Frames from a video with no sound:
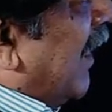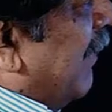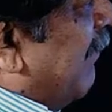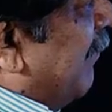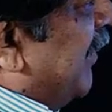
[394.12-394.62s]

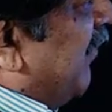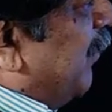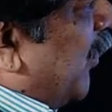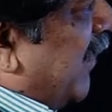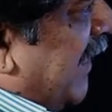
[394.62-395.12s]
and from this
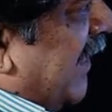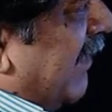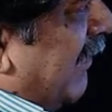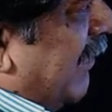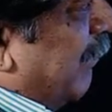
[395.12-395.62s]
portion it
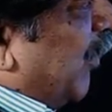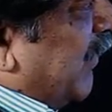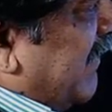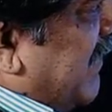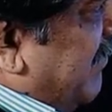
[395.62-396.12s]
the
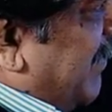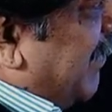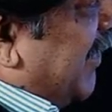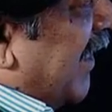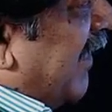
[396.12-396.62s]
processed
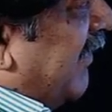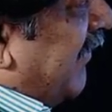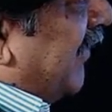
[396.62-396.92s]
information reaches